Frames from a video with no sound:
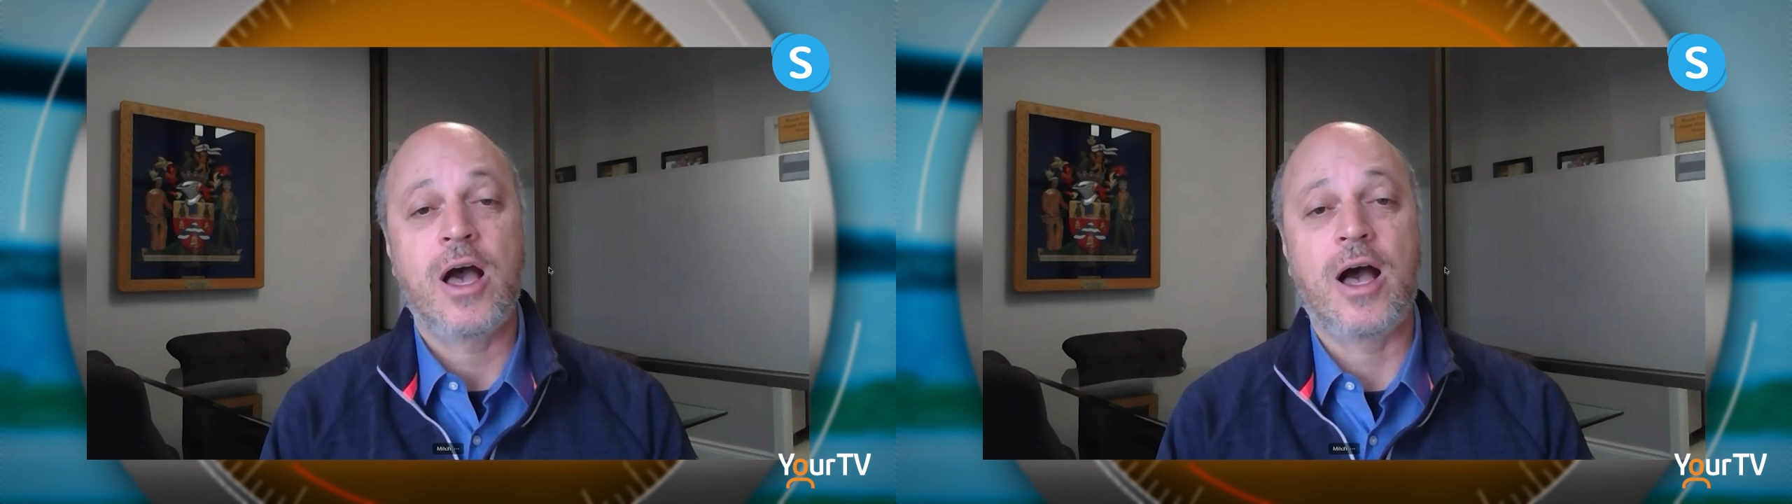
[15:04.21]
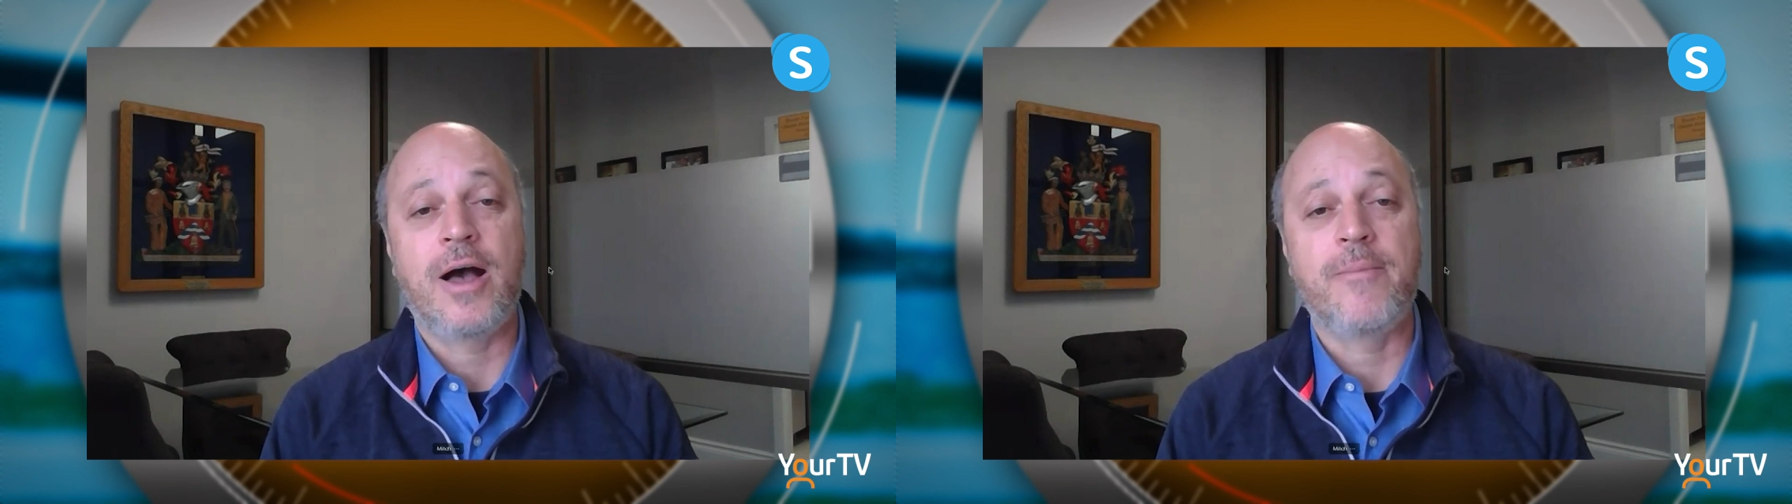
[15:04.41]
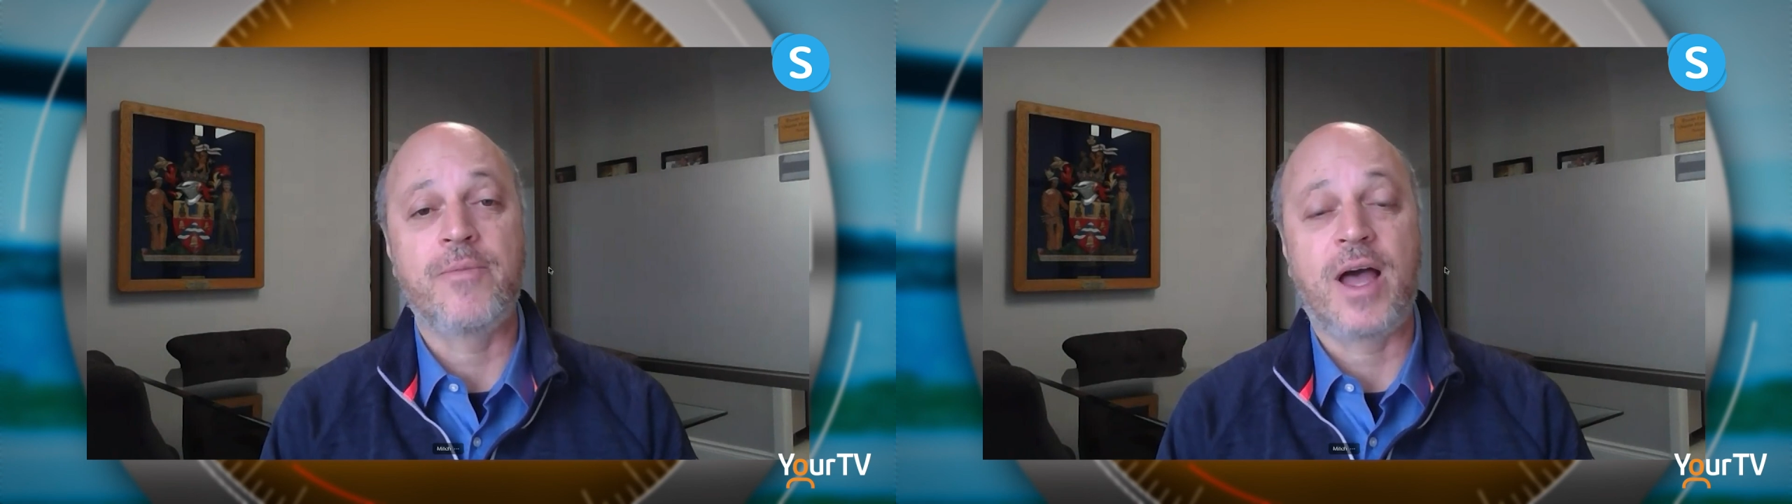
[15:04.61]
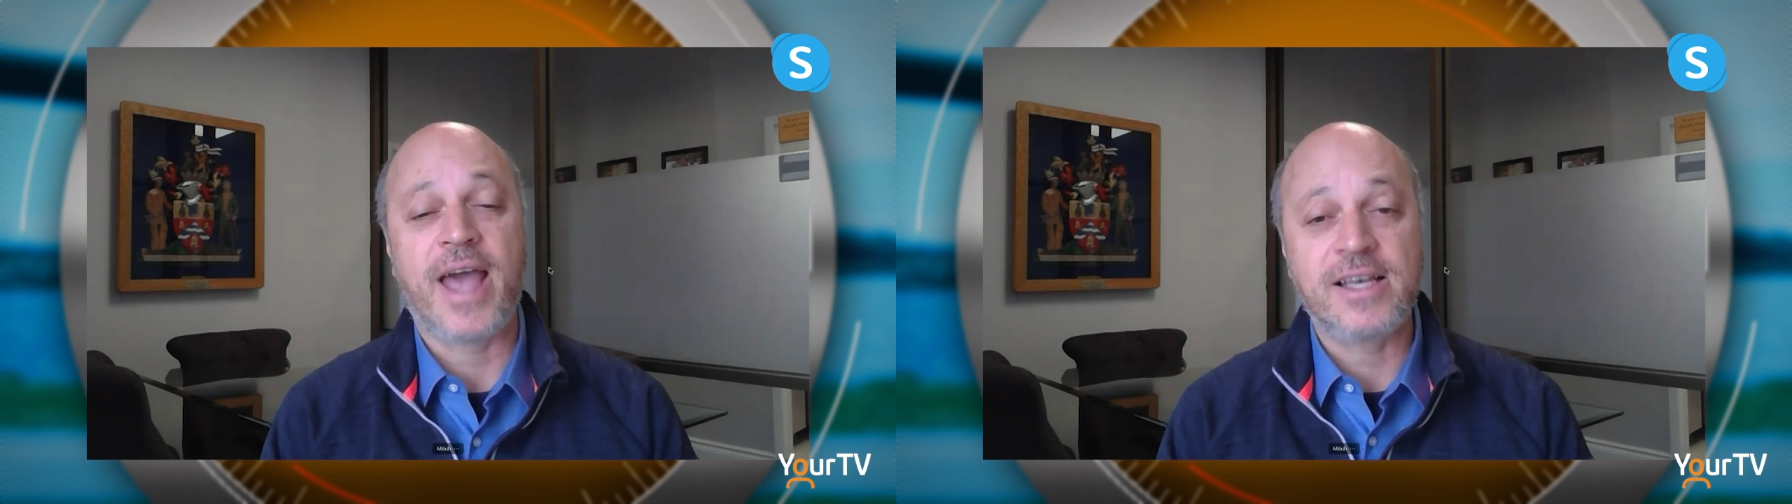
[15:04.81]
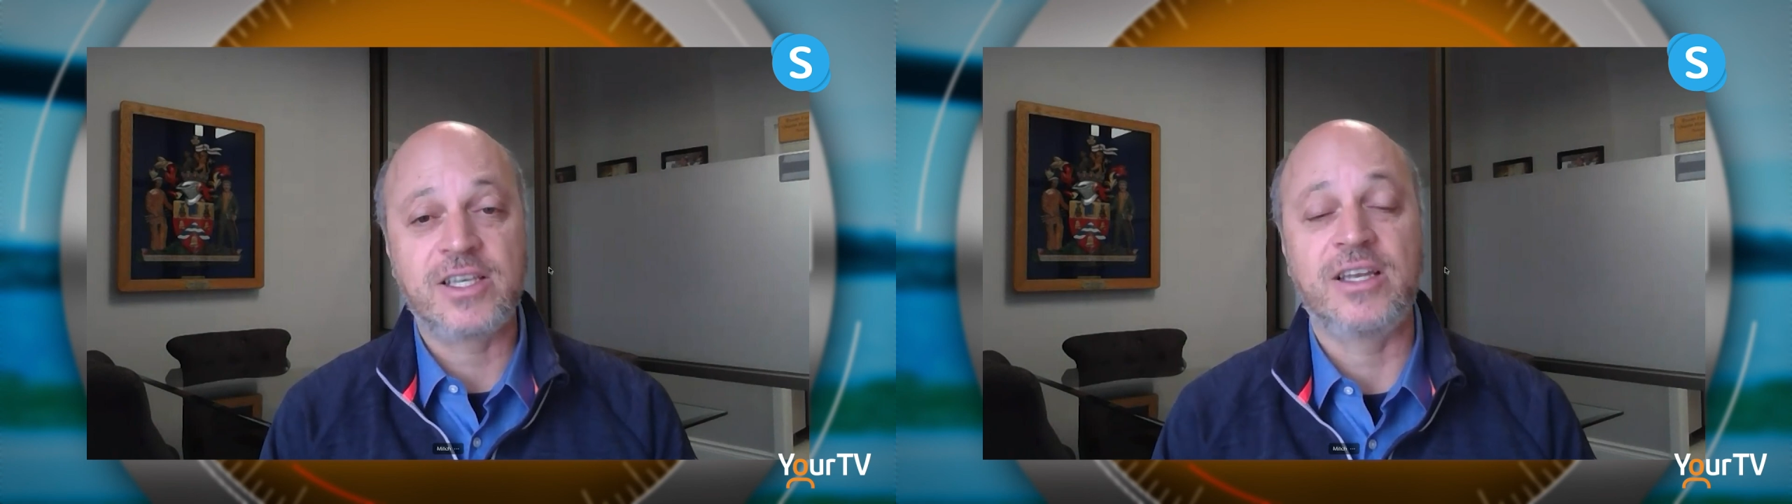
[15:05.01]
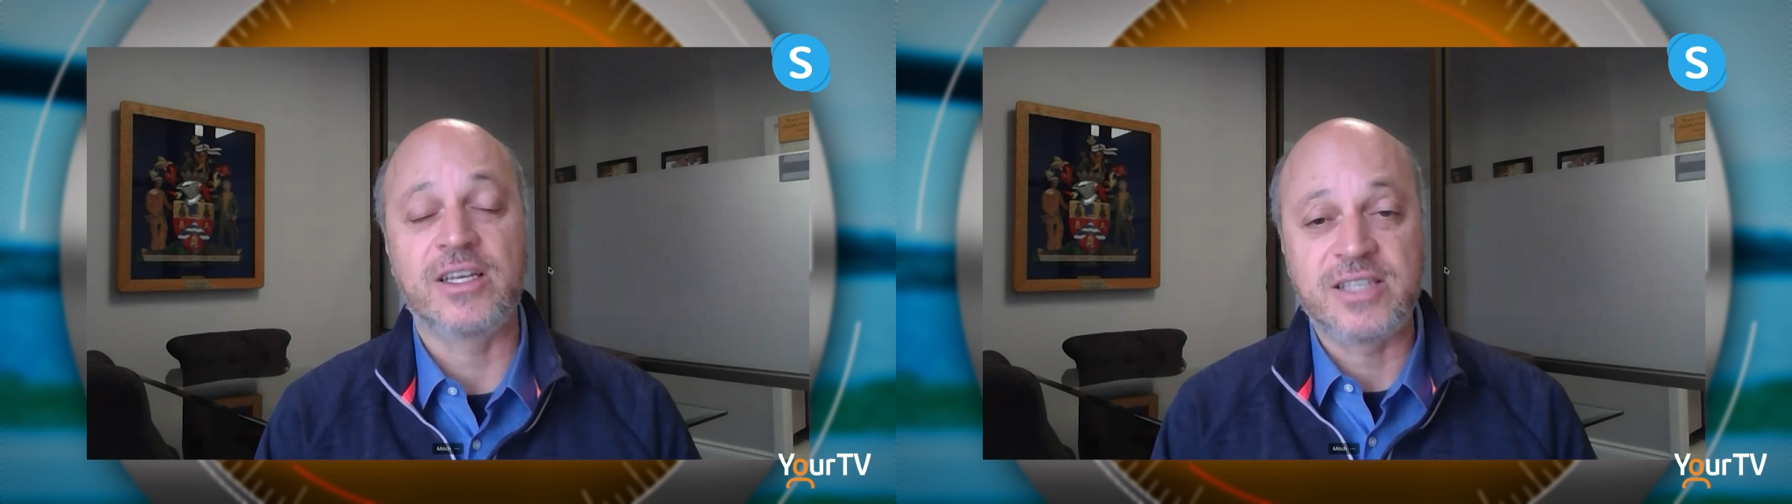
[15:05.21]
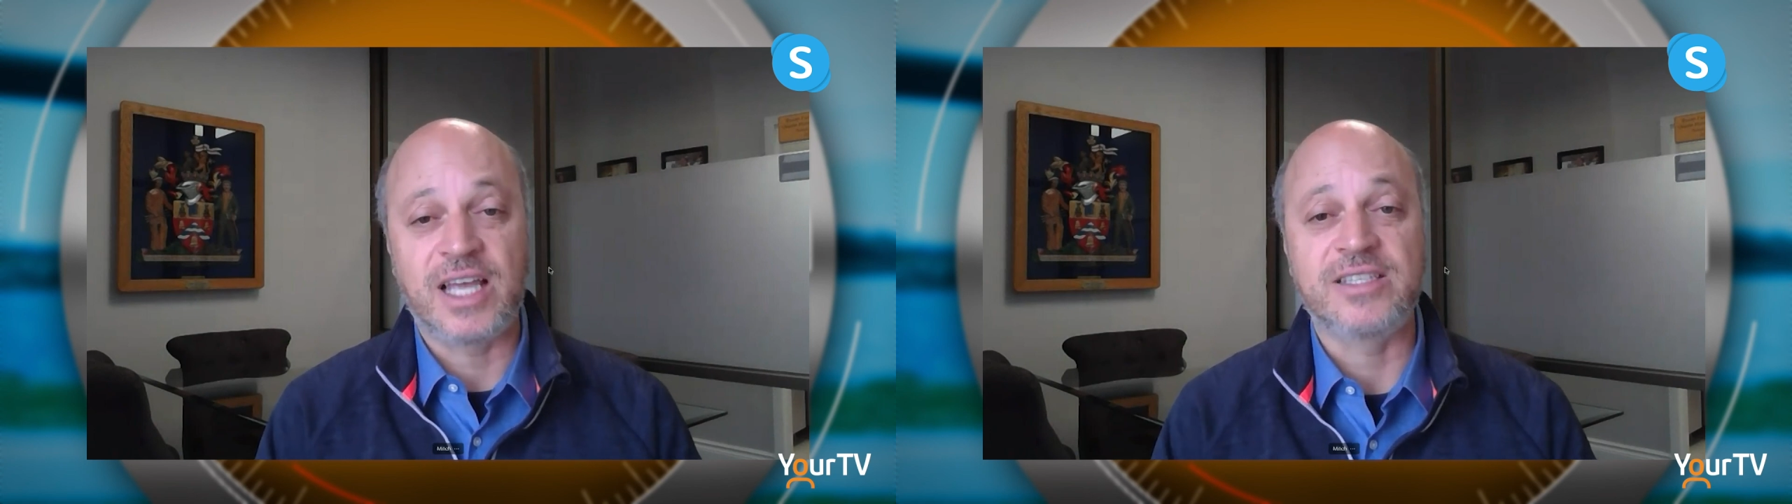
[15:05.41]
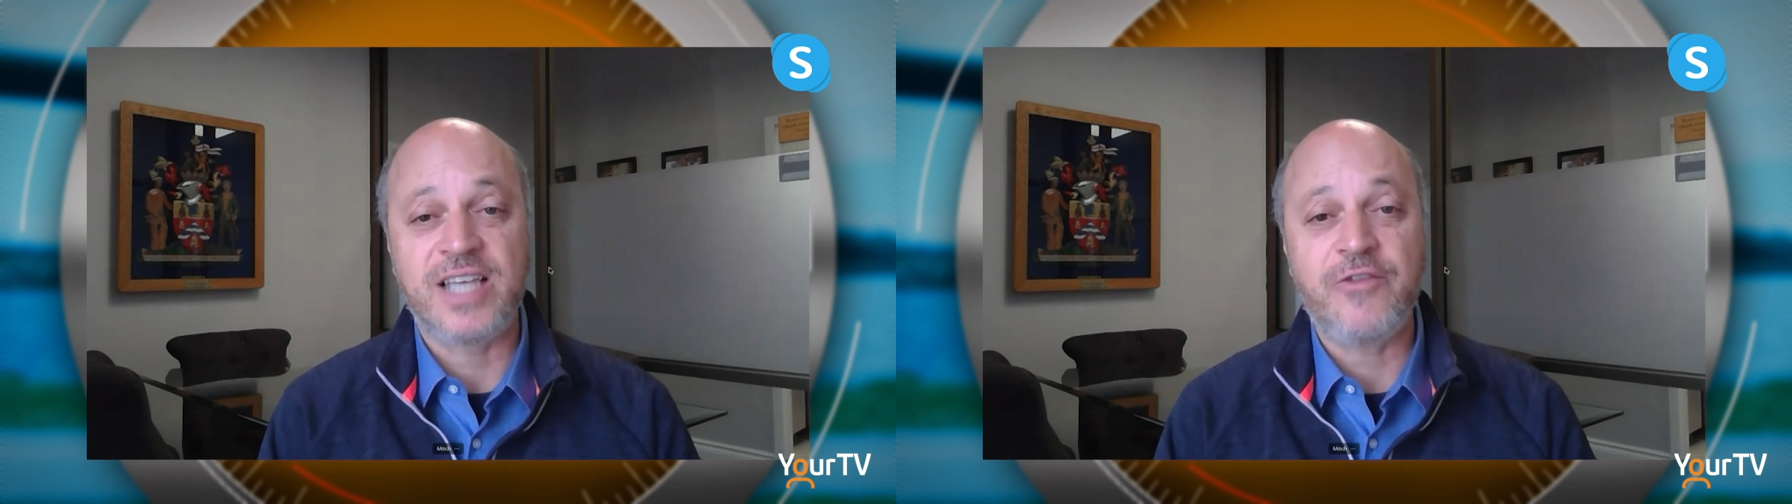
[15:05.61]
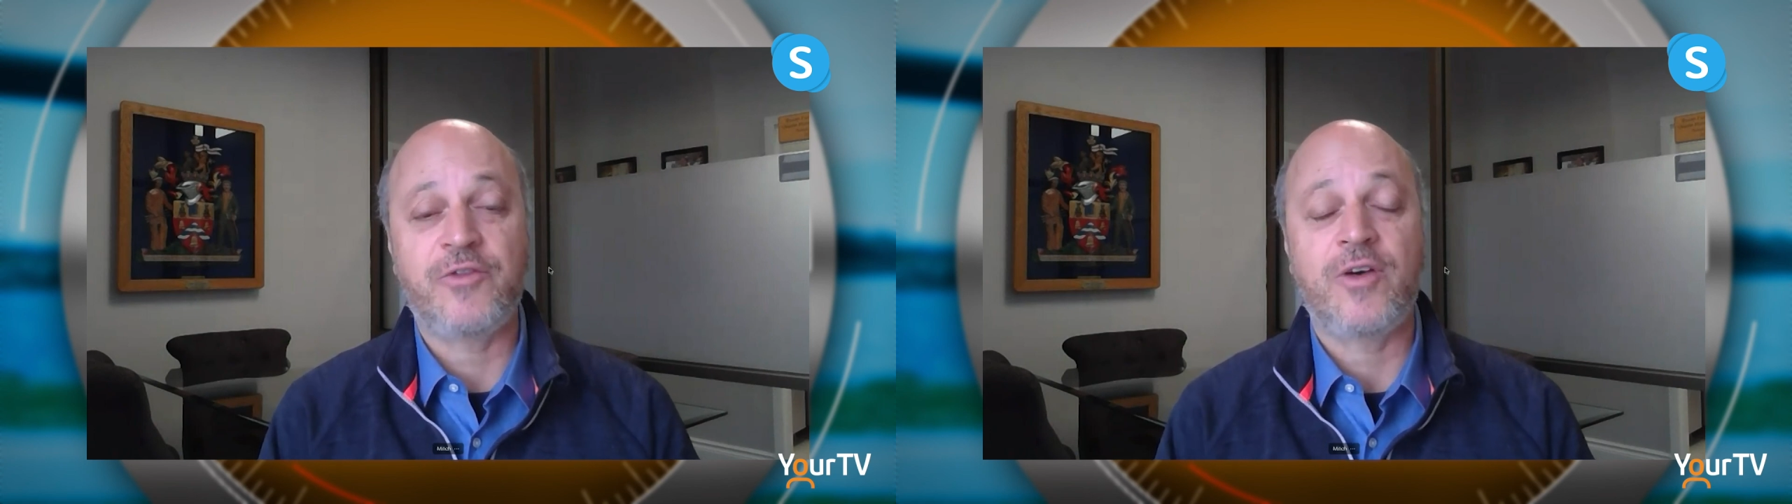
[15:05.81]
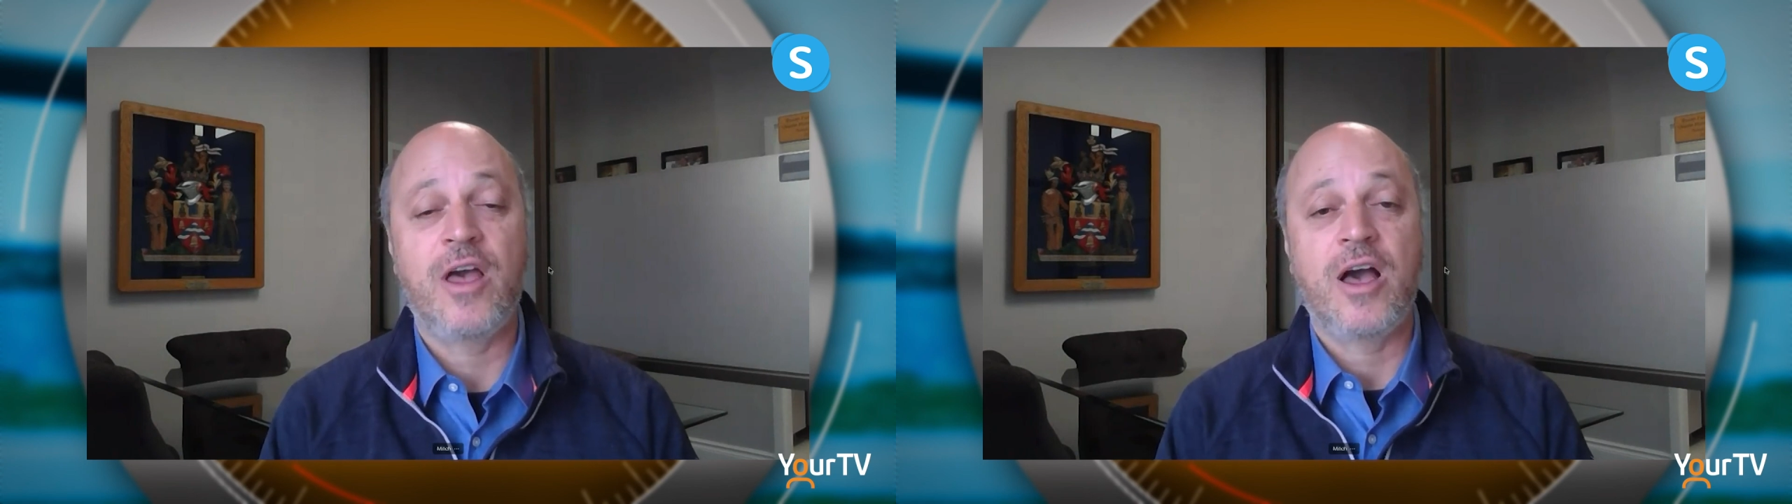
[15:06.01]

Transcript: I ask you to stay safe.